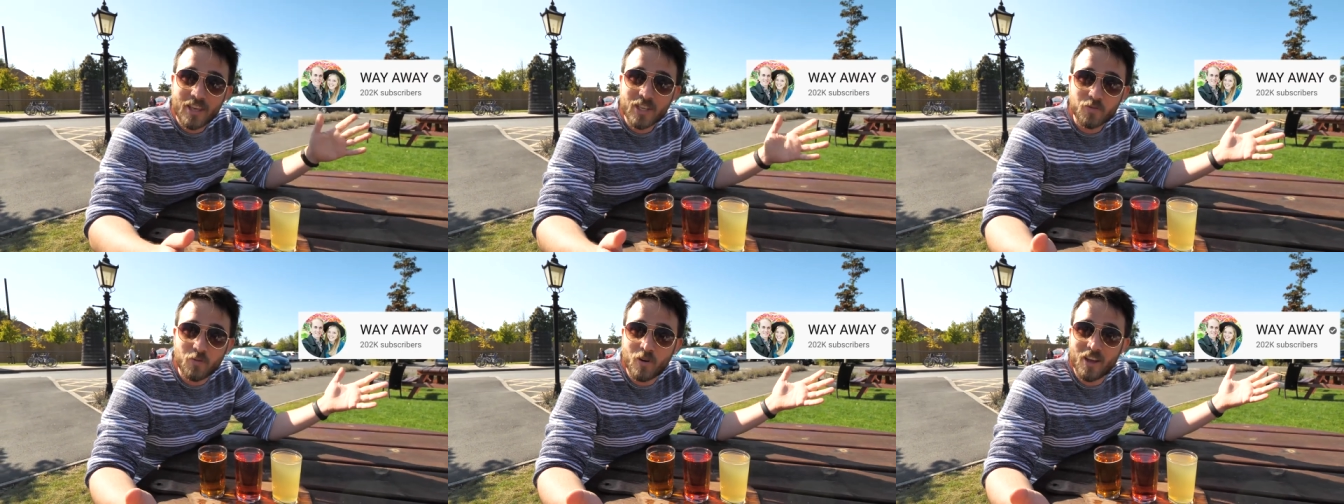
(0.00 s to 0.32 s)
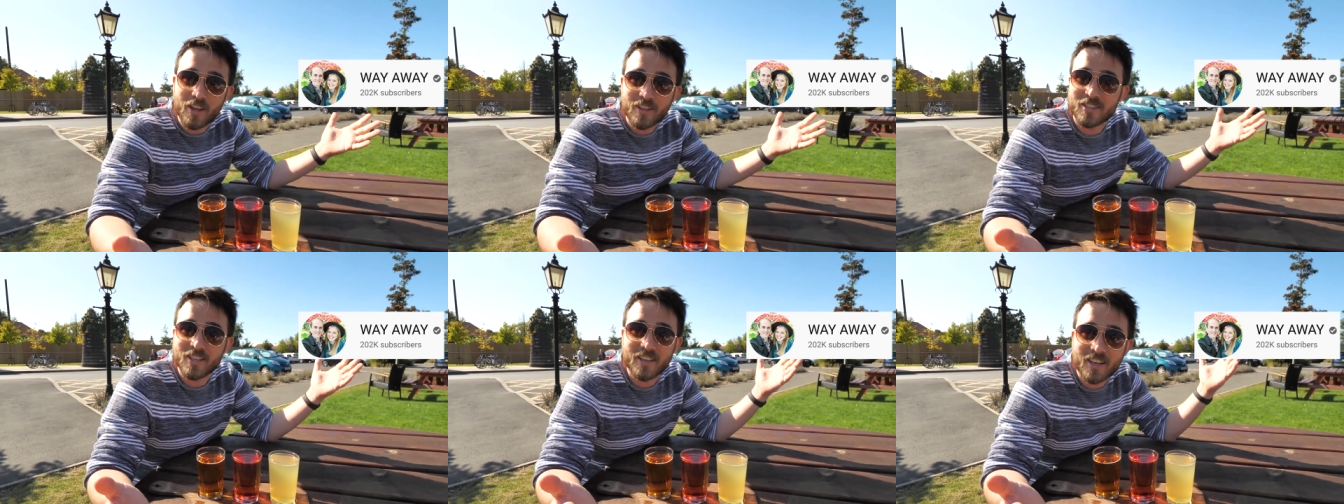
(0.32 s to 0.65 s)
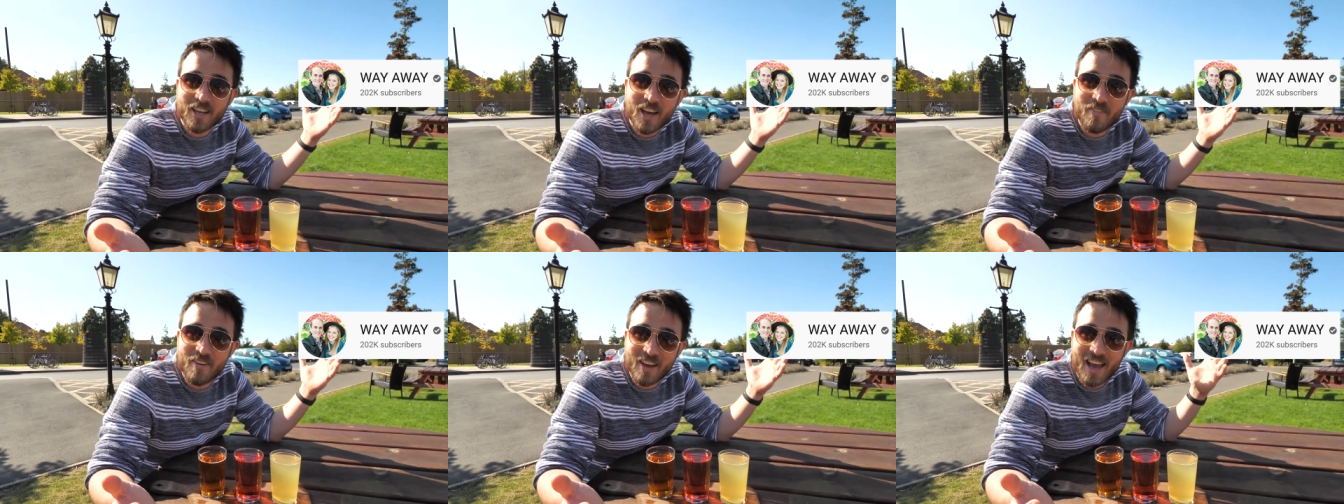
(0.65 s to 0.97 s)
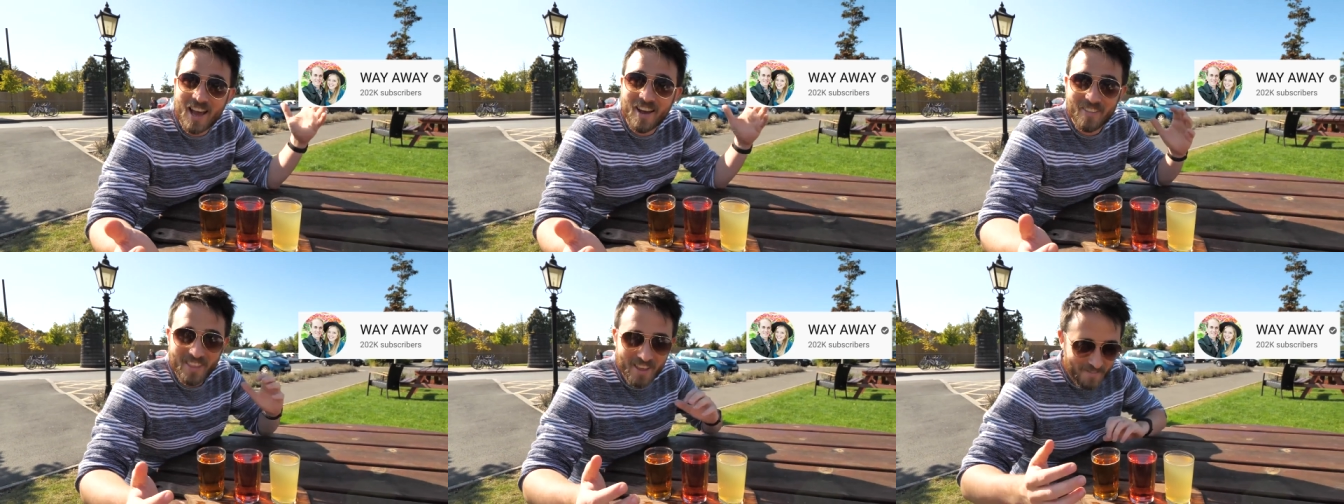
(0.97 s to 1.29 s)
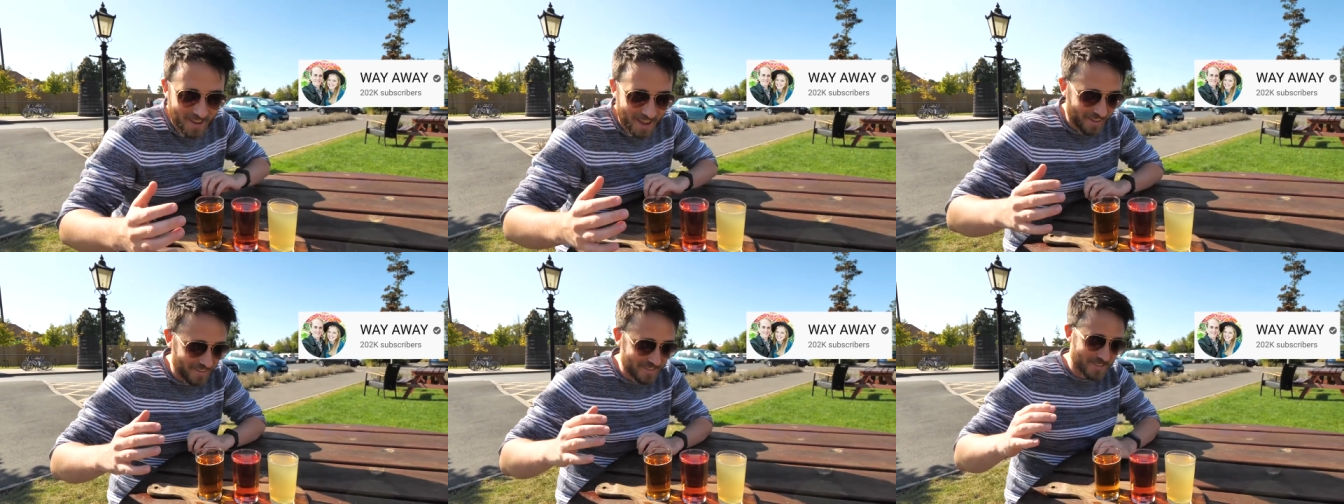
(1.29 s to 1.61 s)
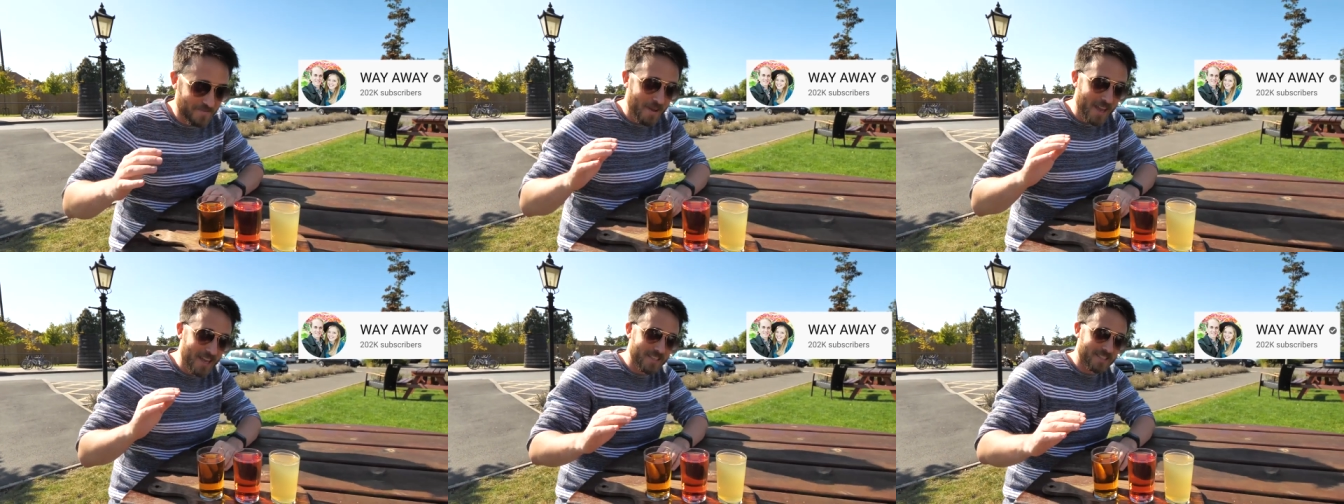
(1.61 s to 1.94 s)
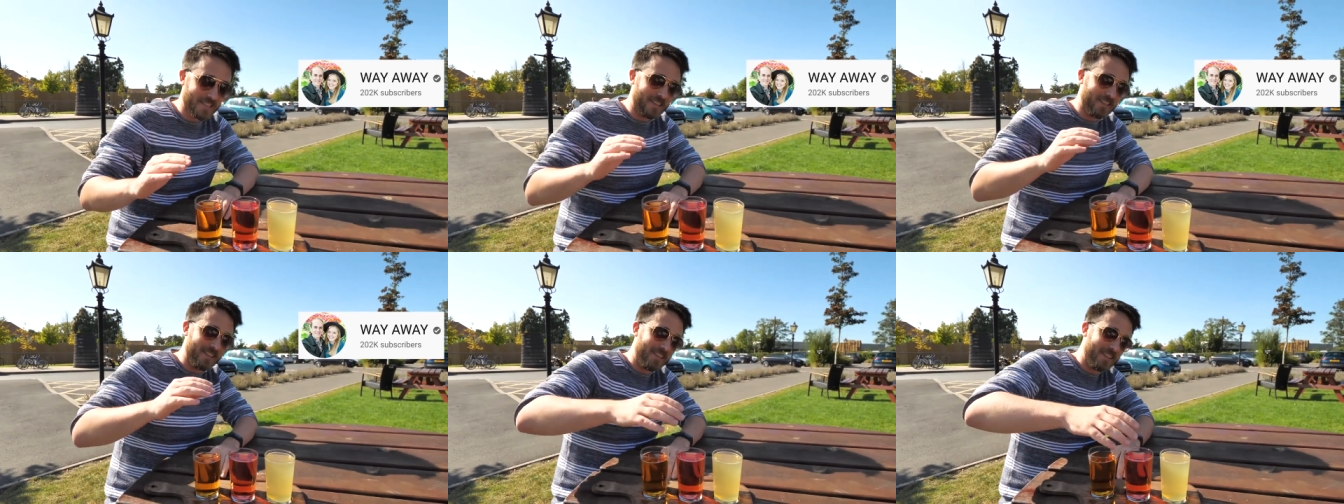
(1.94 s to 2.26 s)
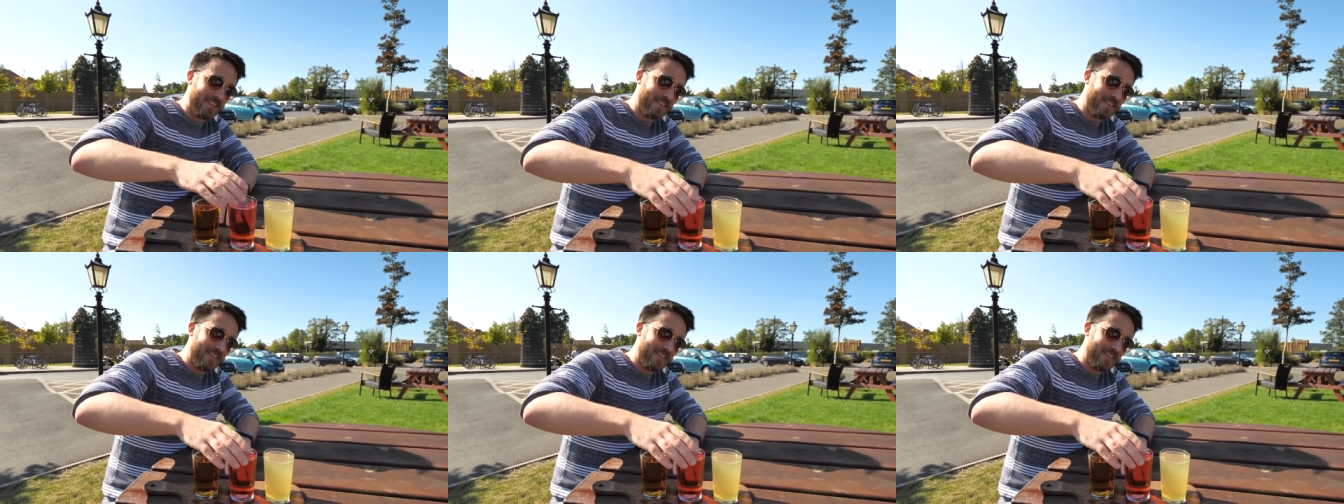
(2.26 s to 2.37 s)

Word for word: these words that us. are coming out of their mouths. Amazing.